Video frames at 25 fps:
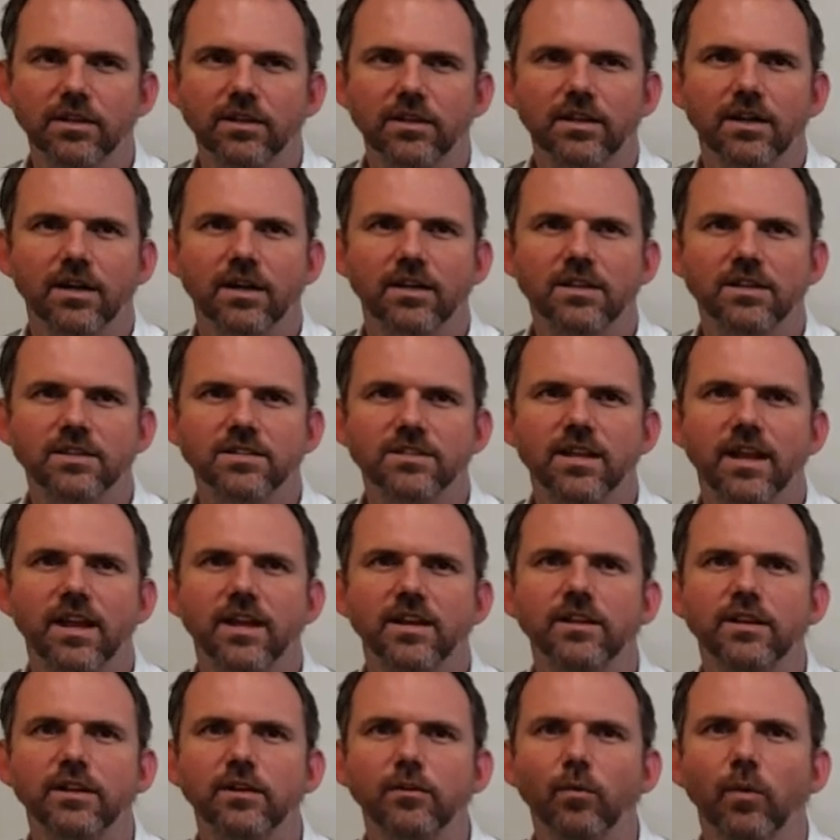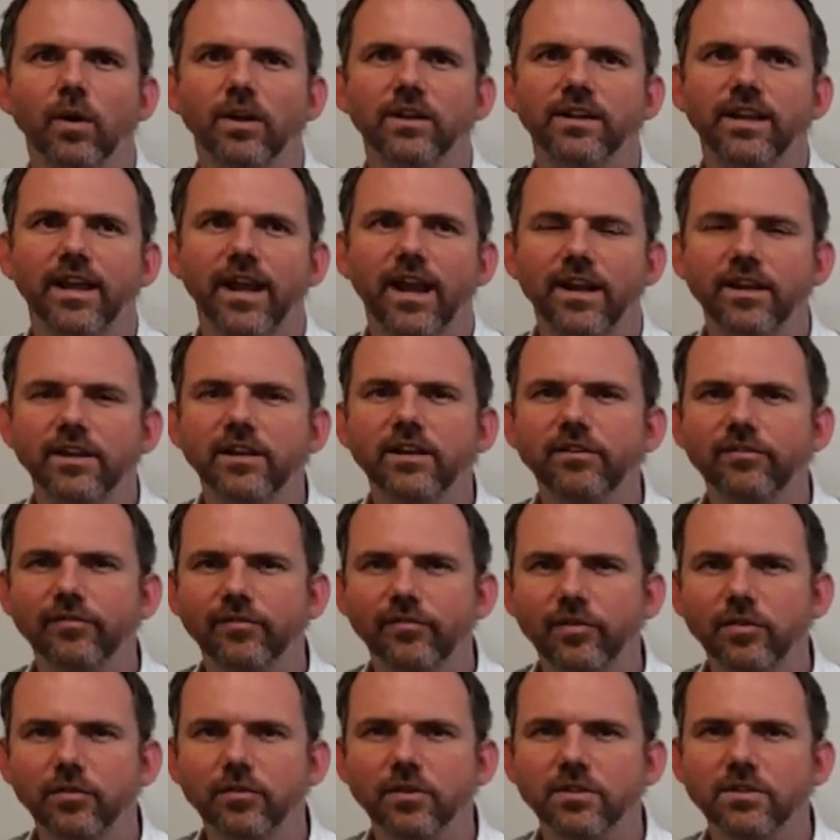Understanding what can
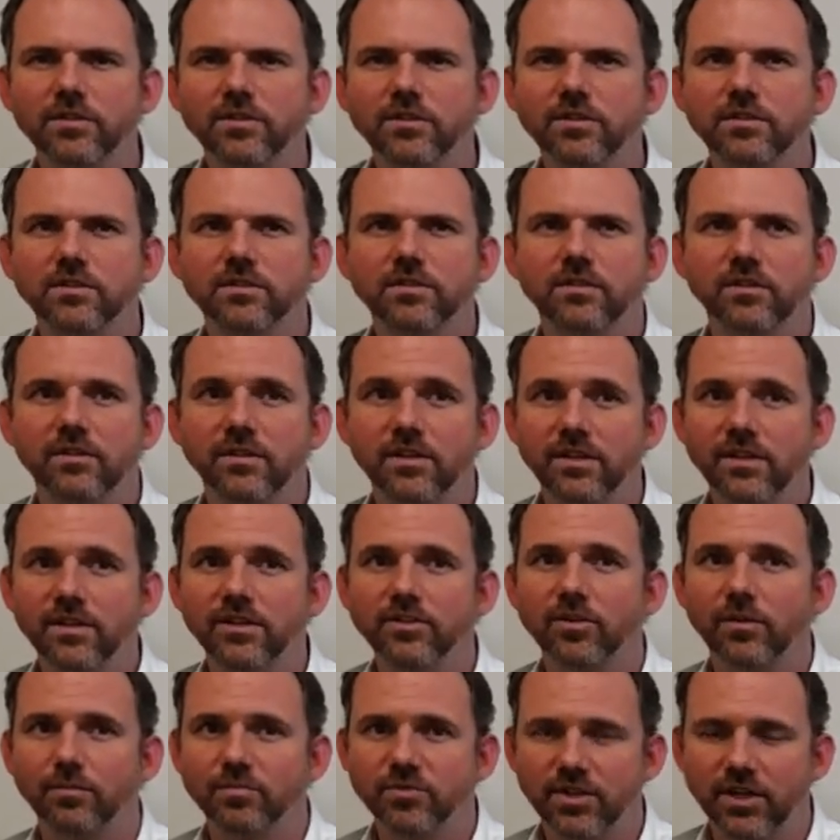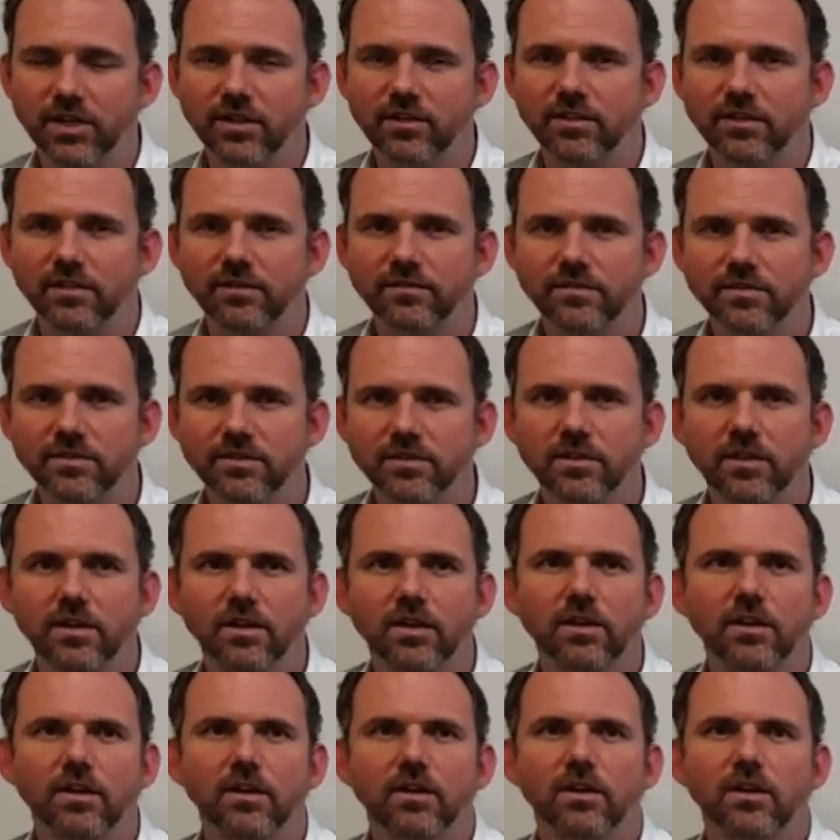influence these objectives
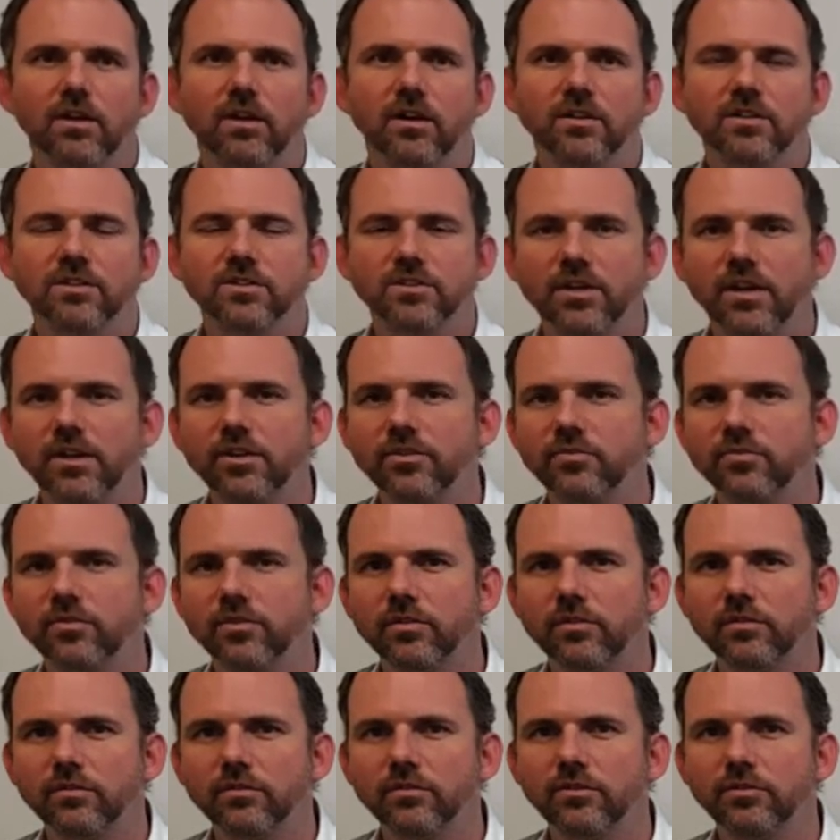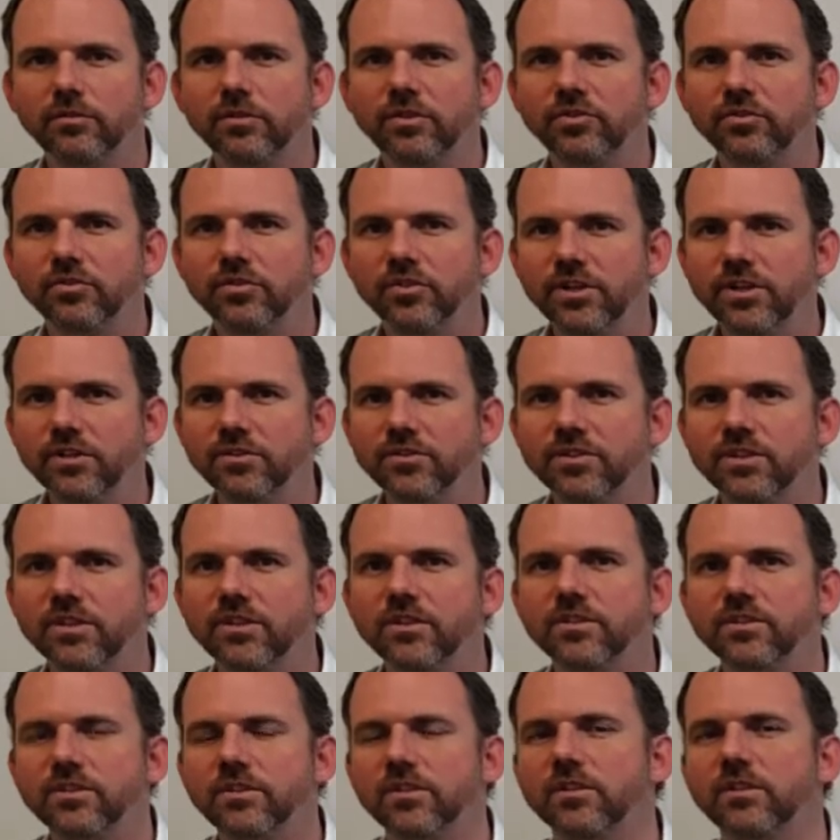are central to
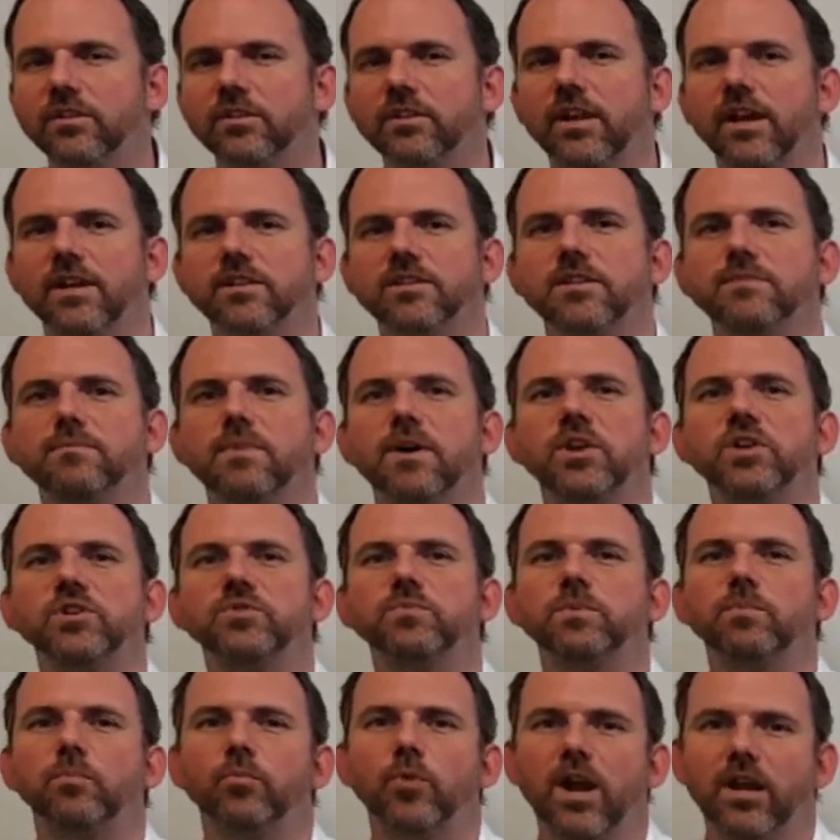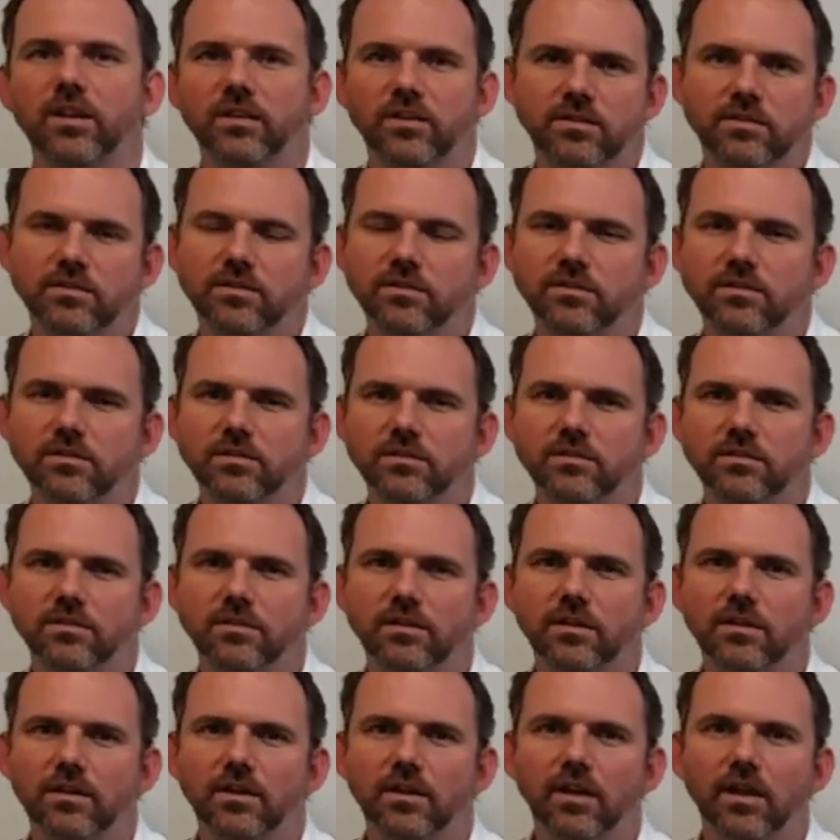introducing certain asset management practices.
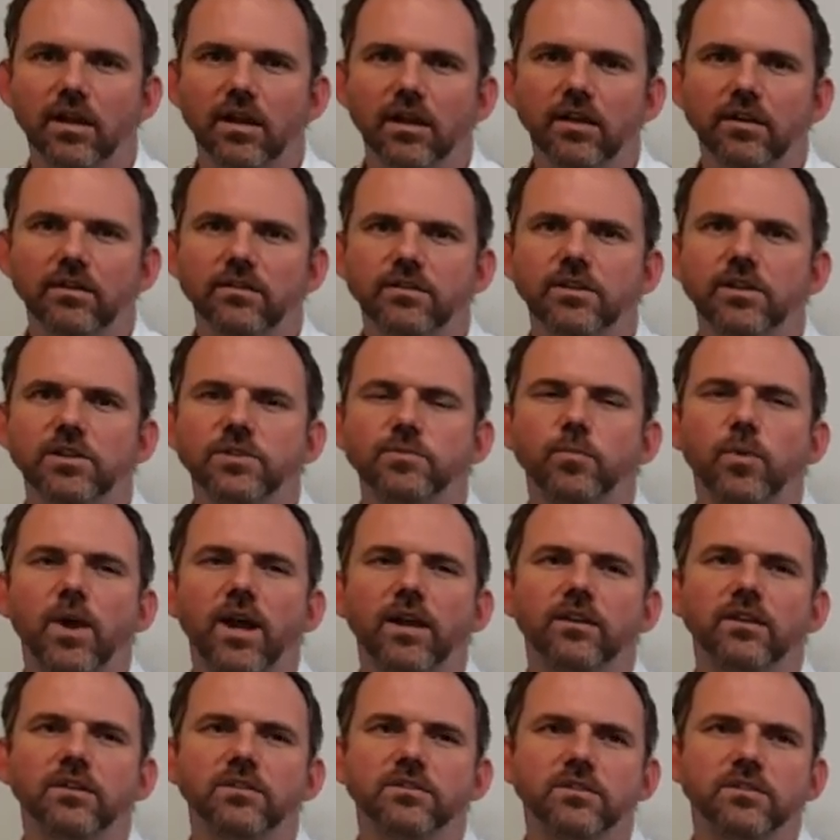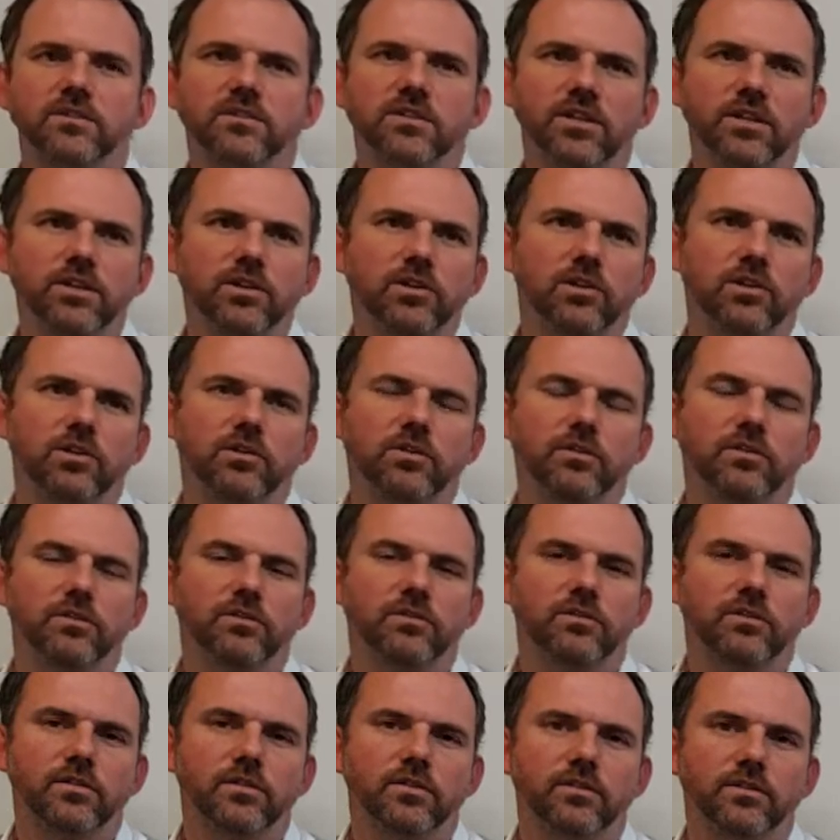These practices
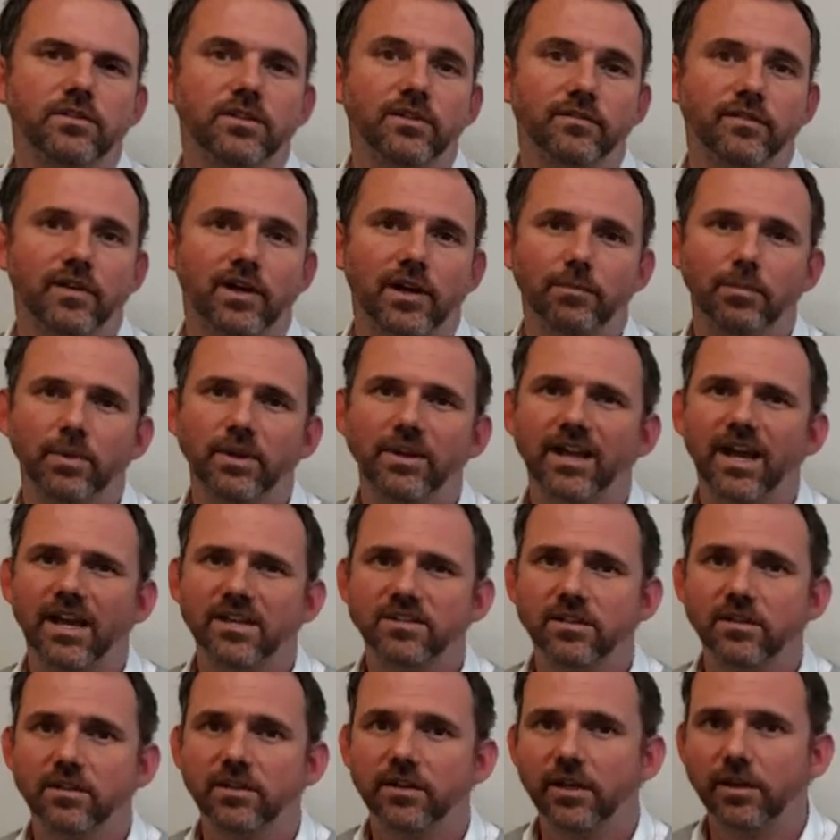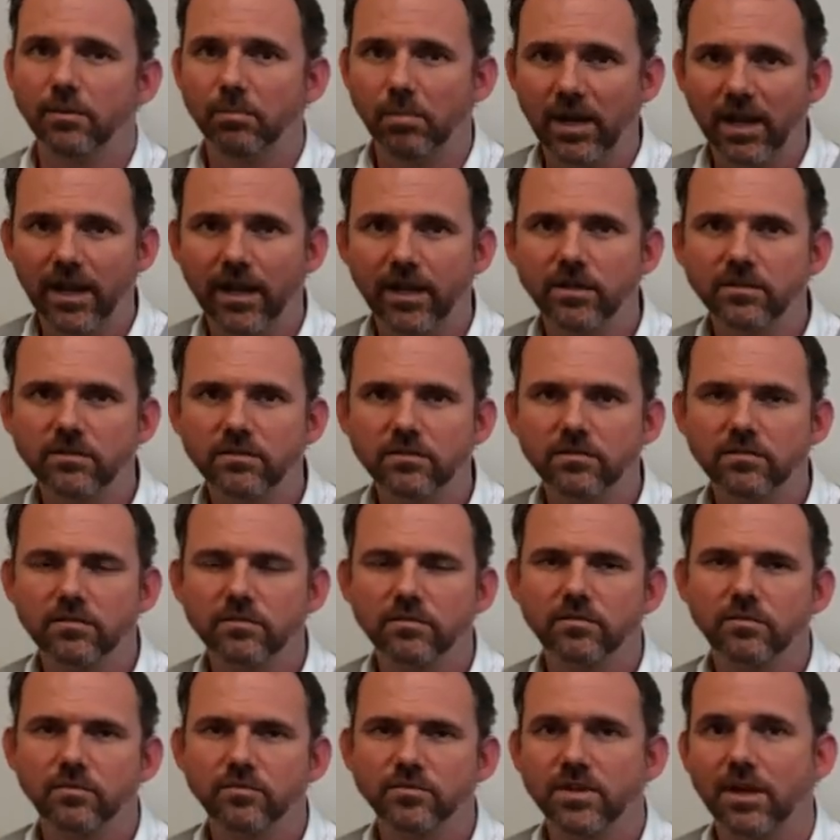include developing asset care
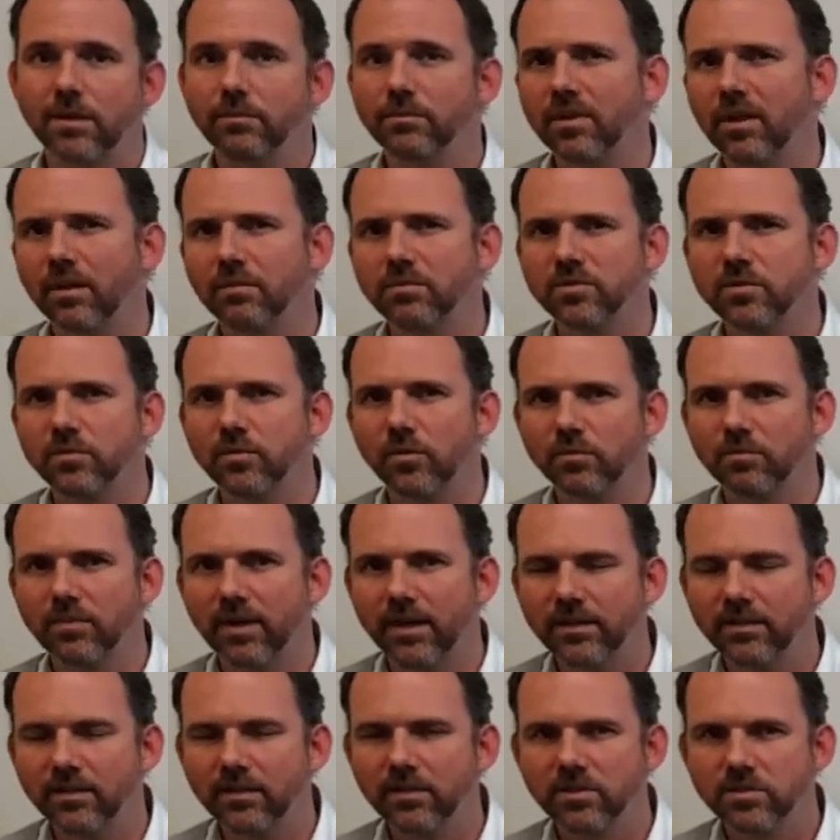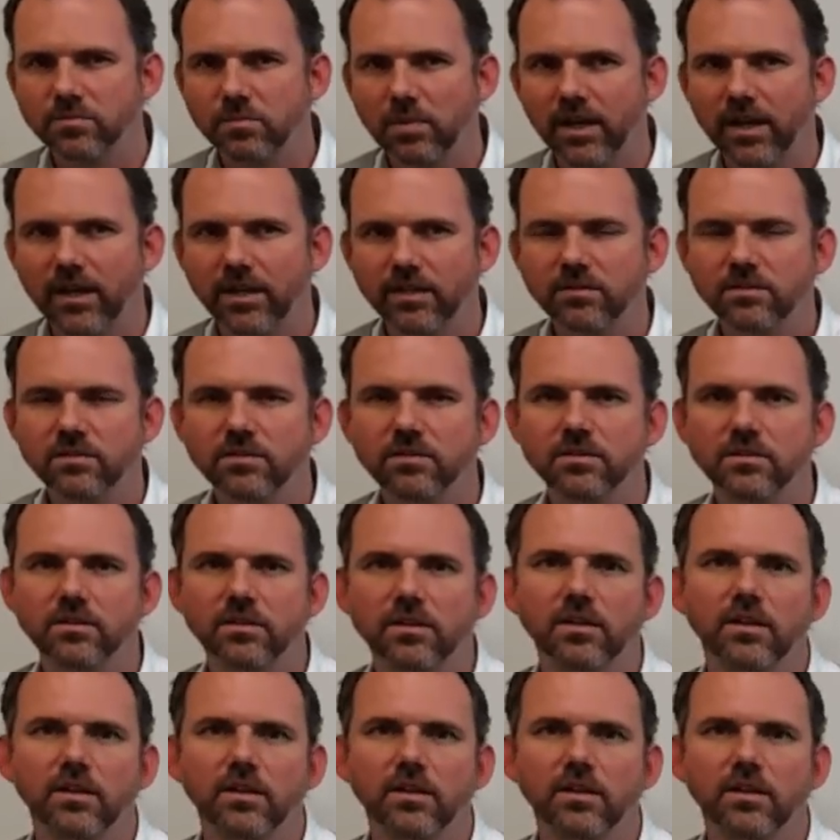plans, or sometimes called maintenance plans,